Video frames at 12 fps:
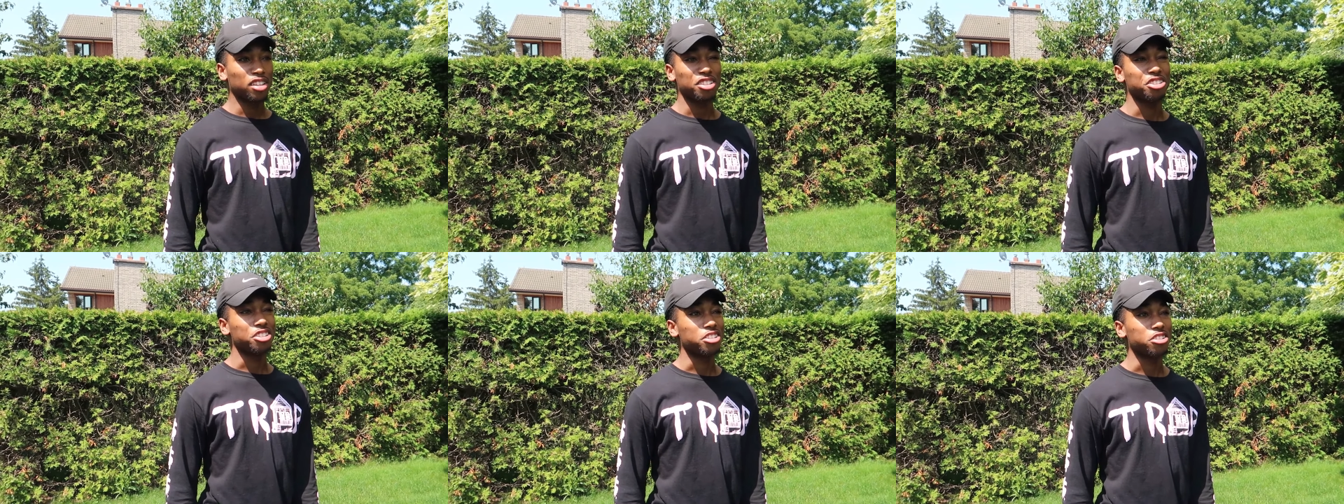
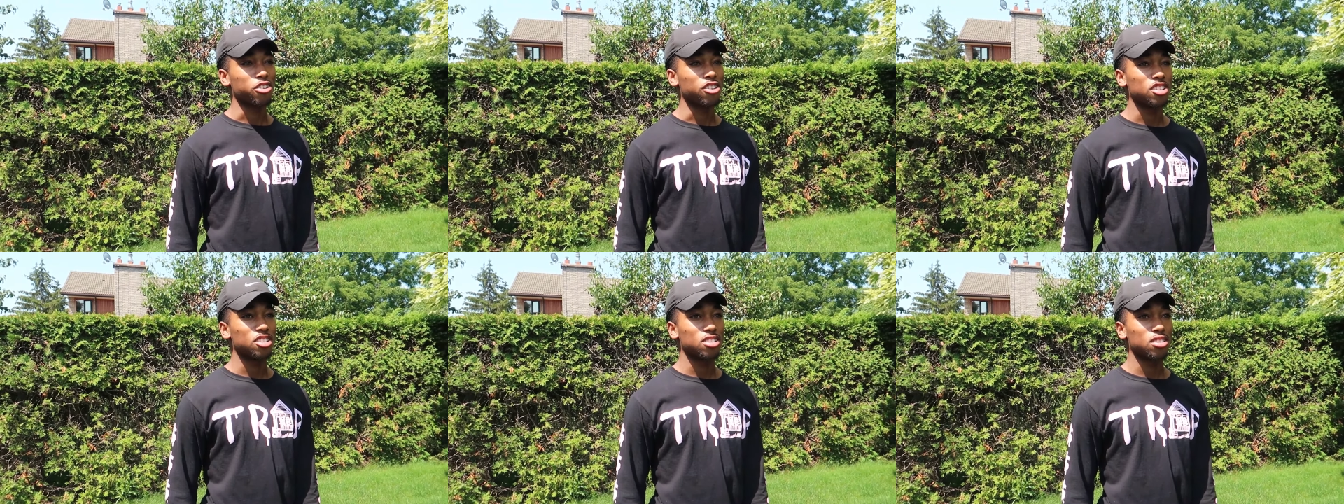The jean
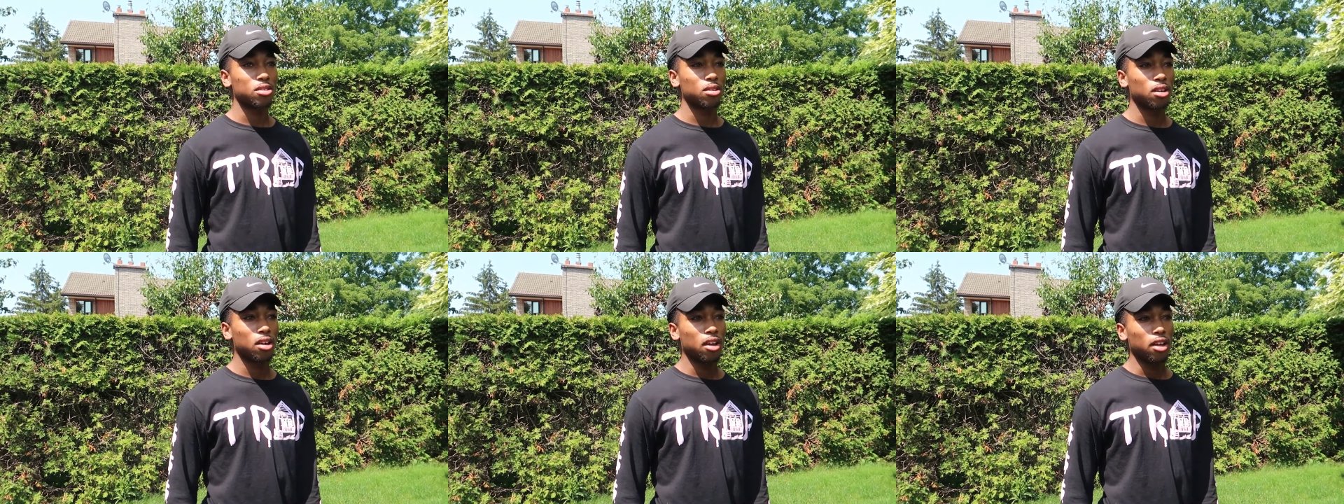shorts,
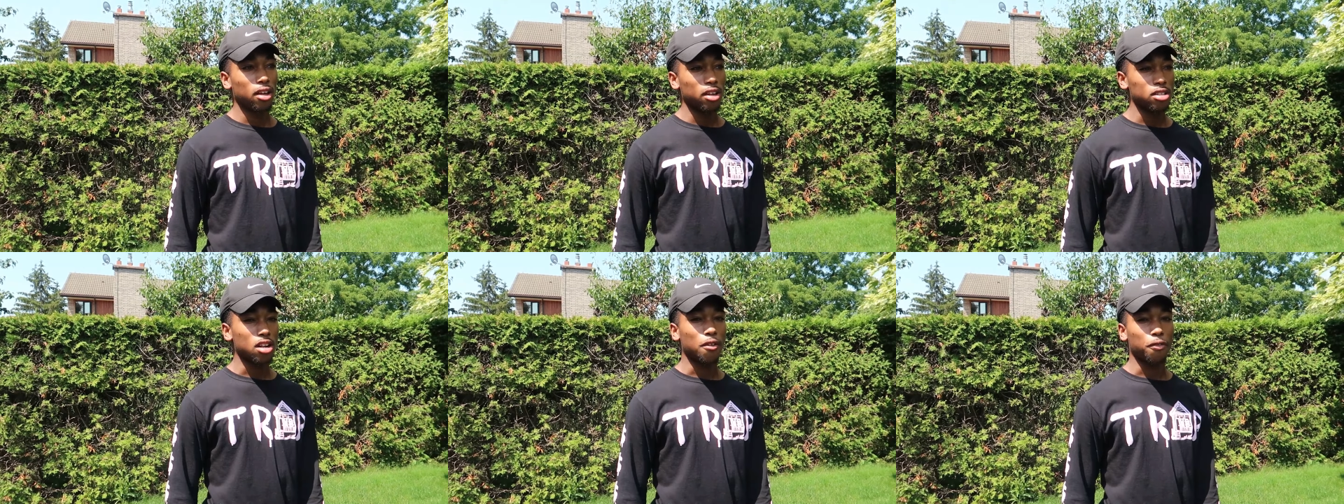
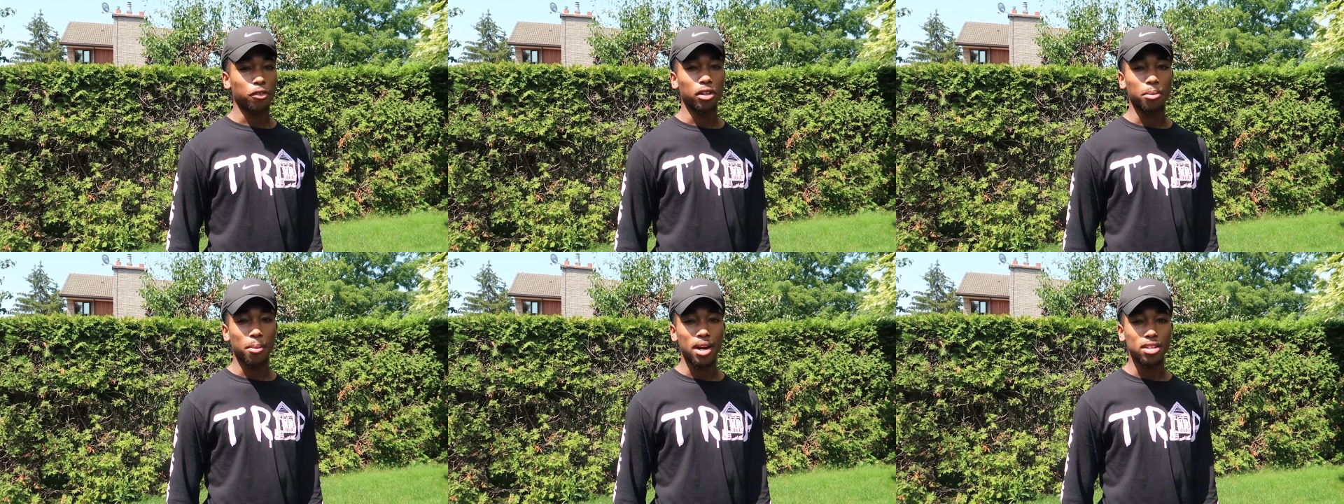it's not
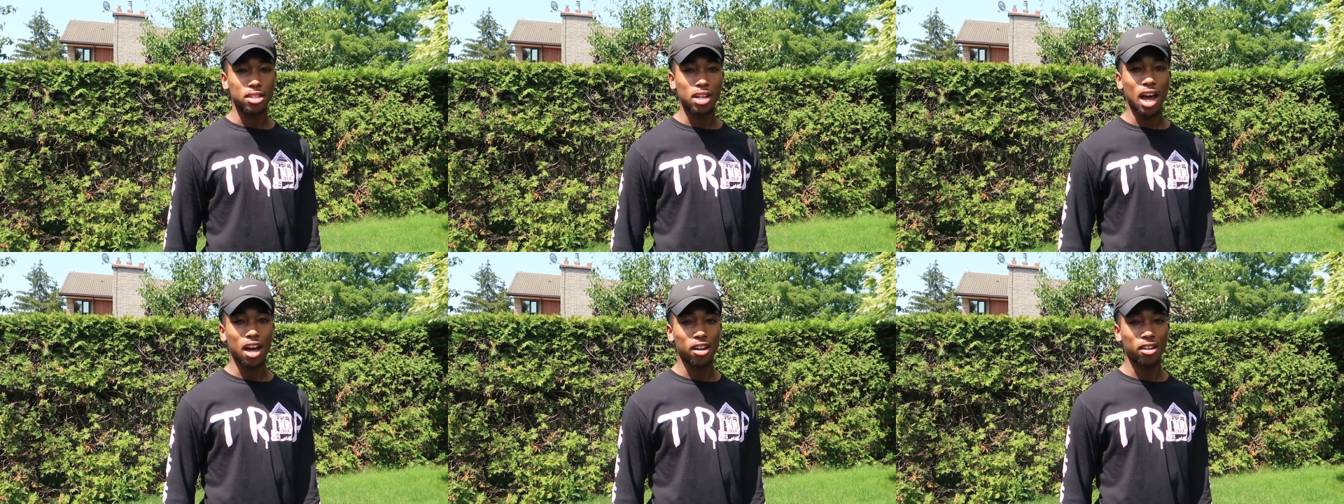fully my
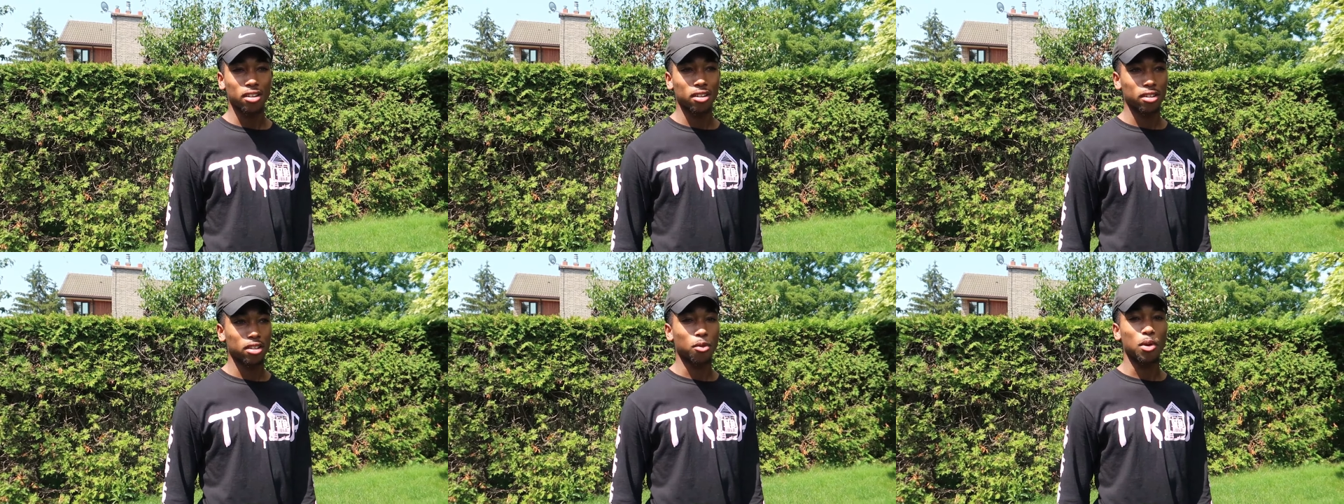style,
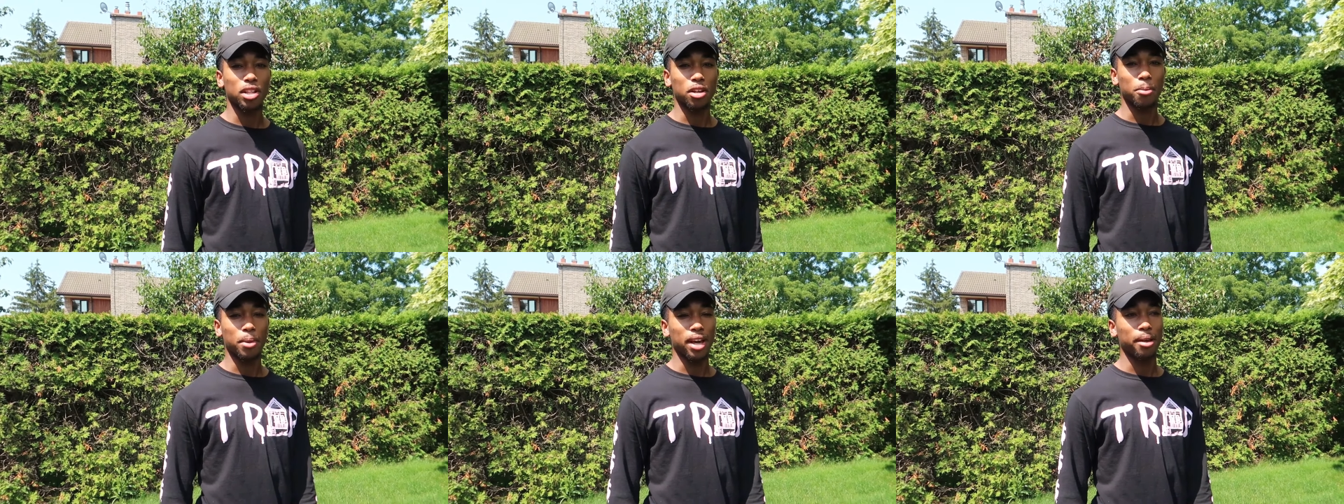the way
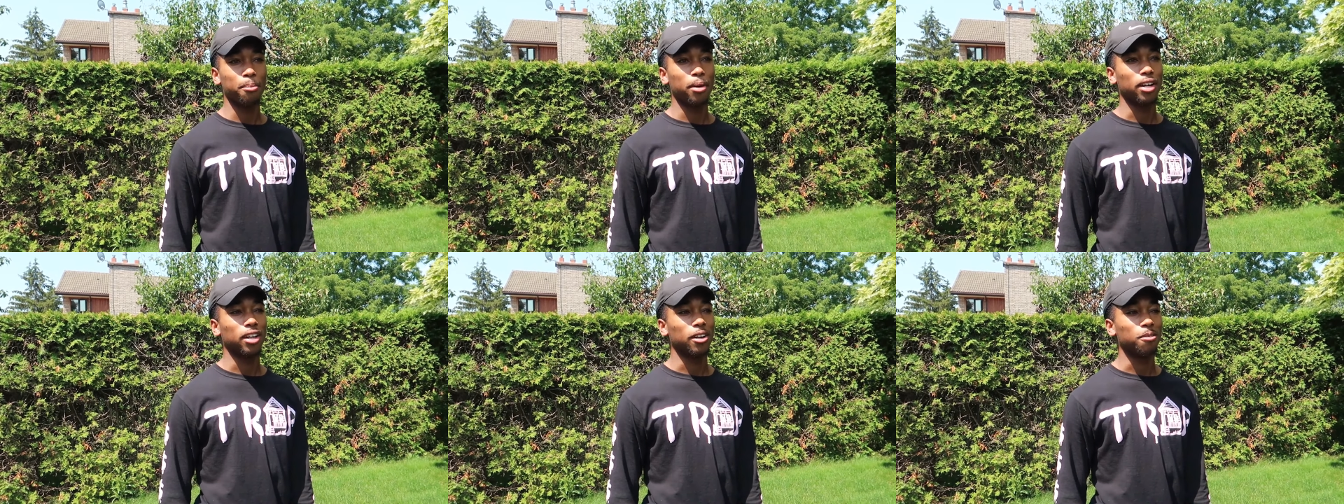they're made,
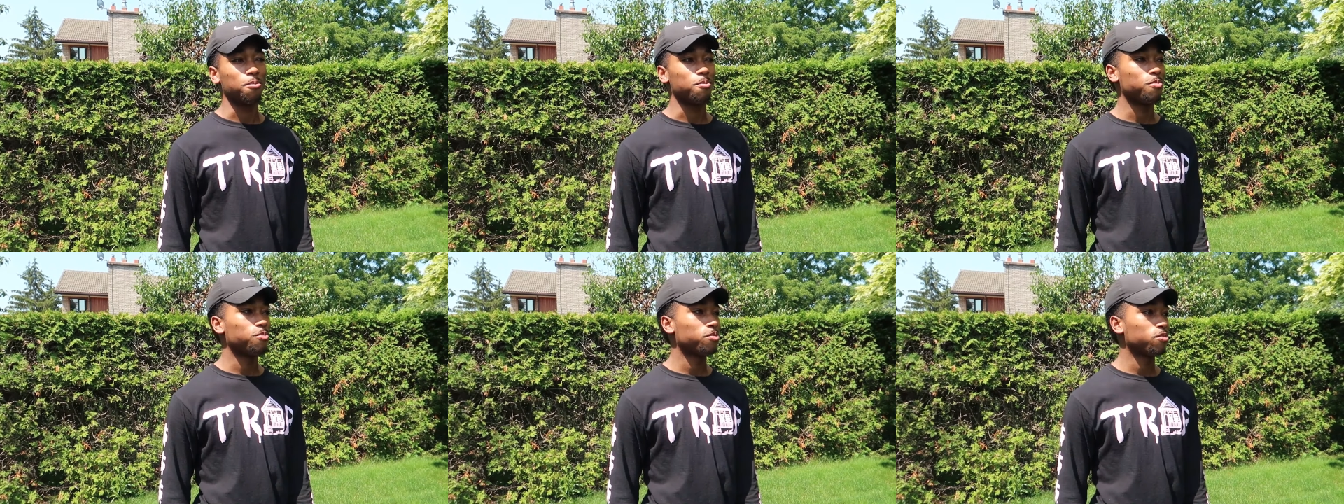but um,
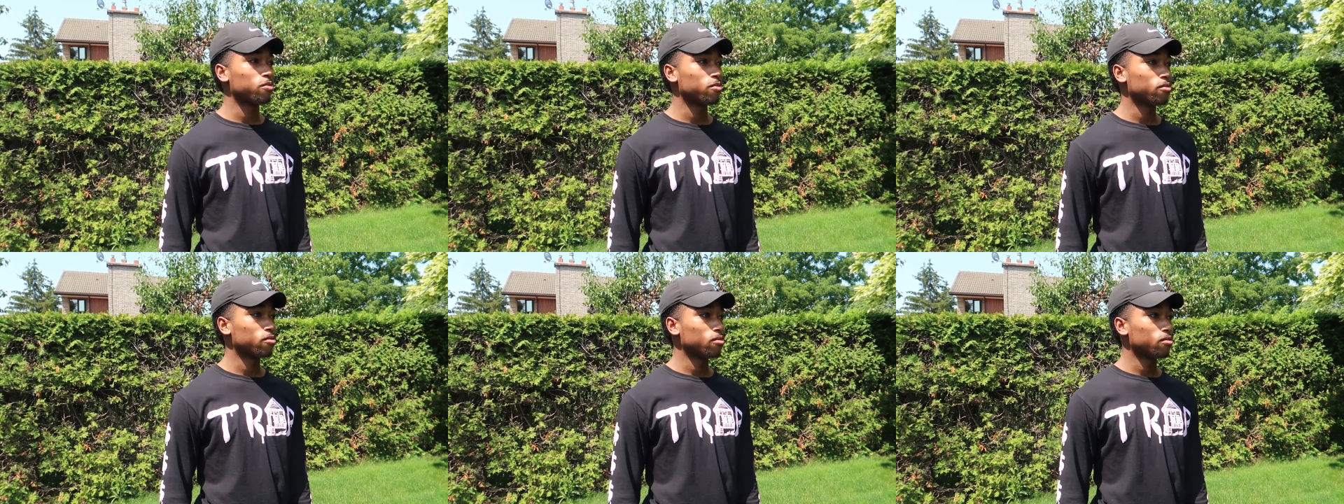
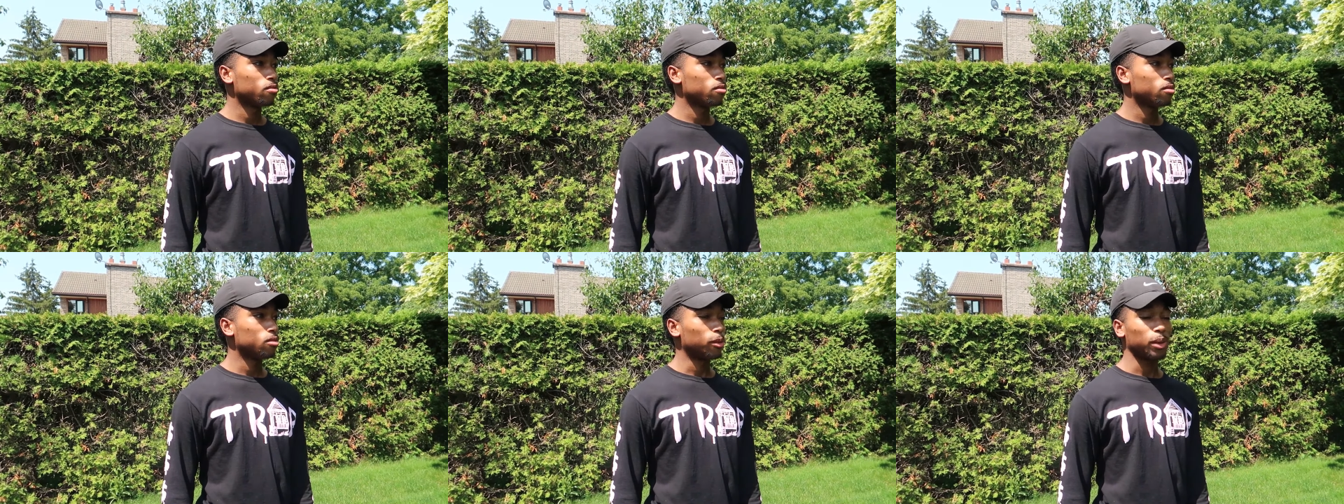
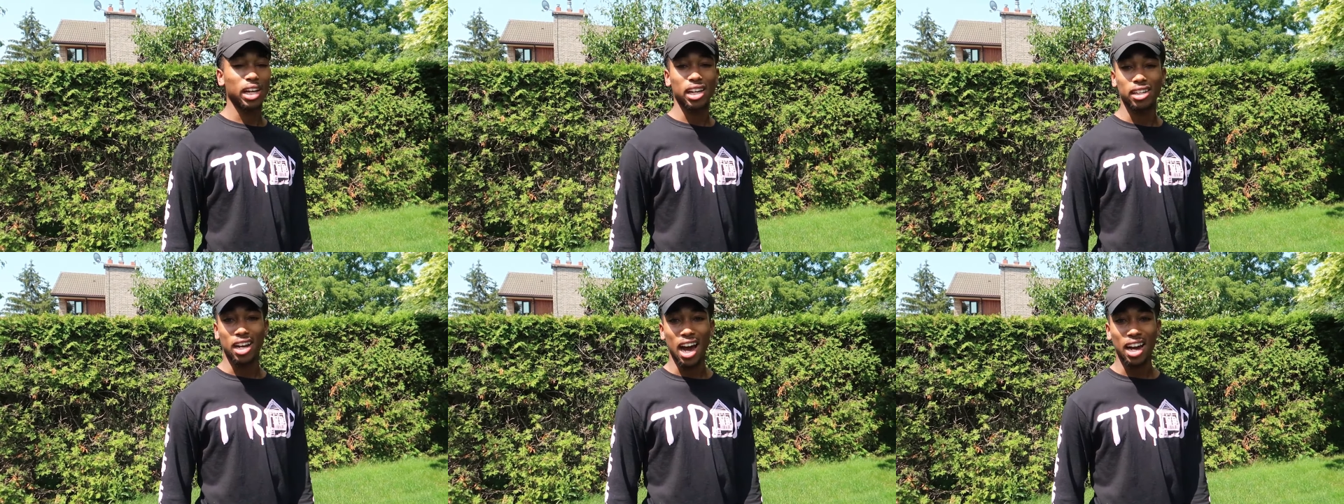they're like
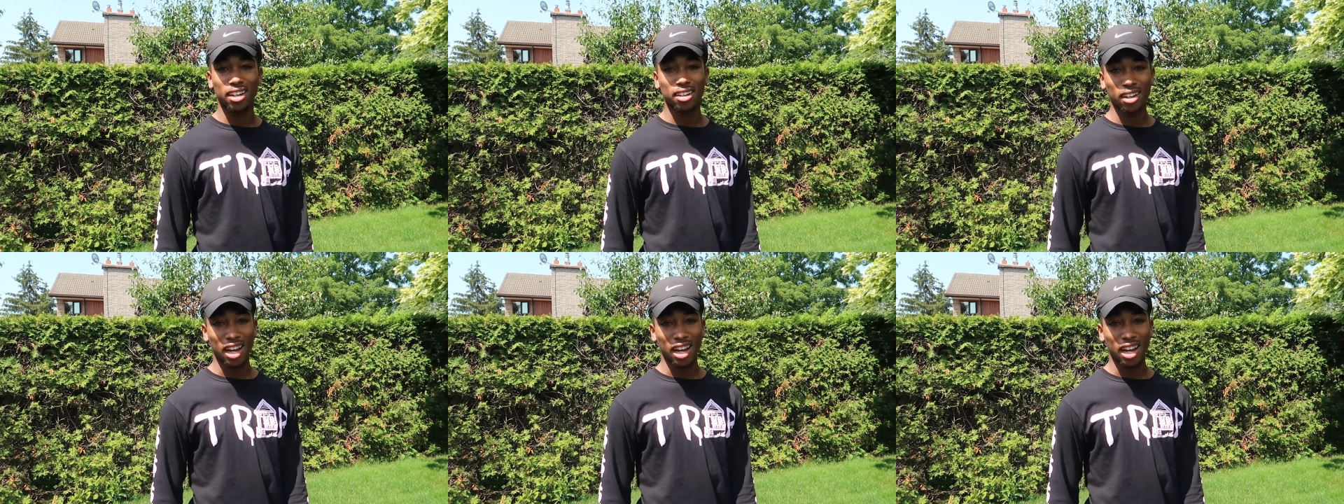a nine.